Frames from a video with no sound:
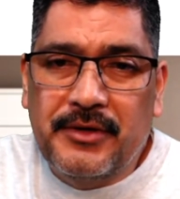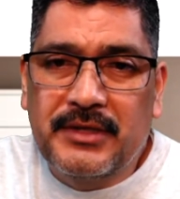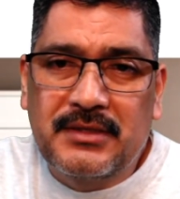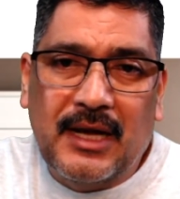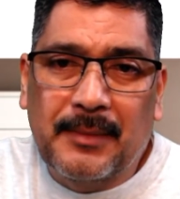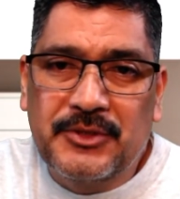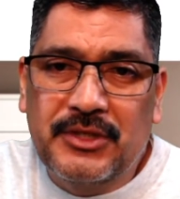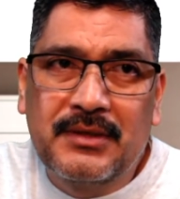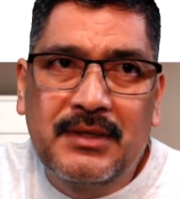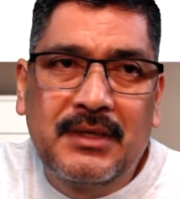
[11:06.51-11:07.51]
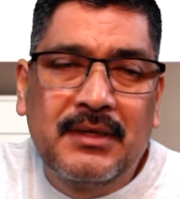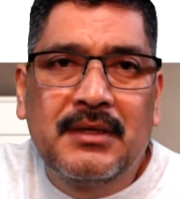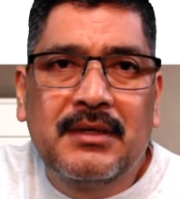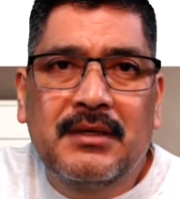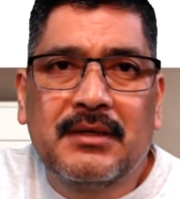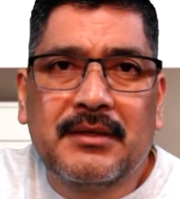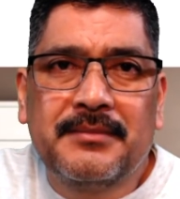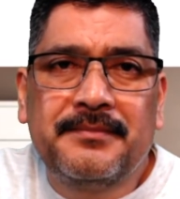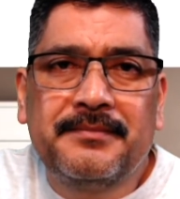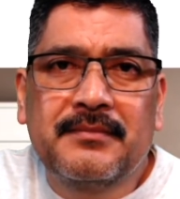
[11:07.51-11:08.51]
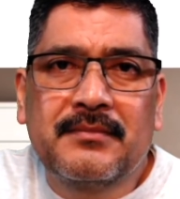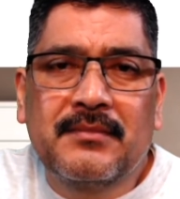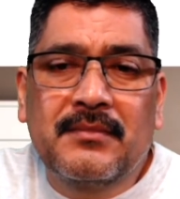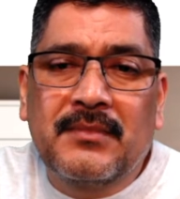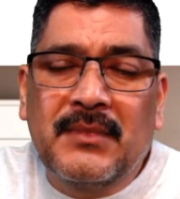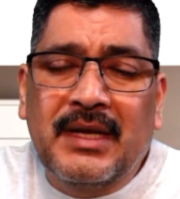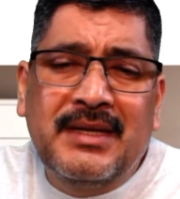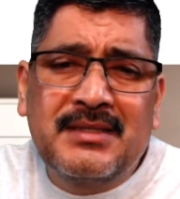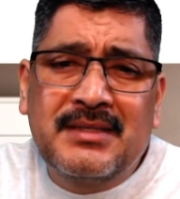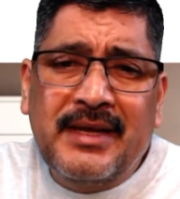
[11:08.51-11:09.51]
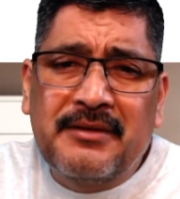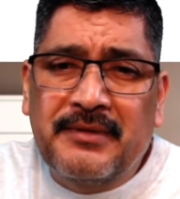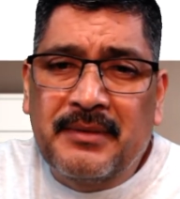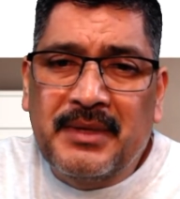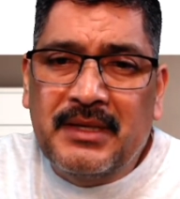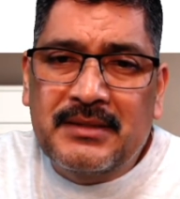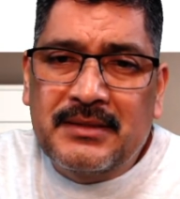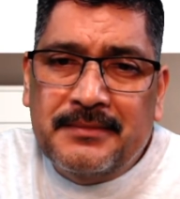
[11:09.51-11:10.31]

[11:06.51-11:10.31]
It's an option, um, and it's safe. I mean,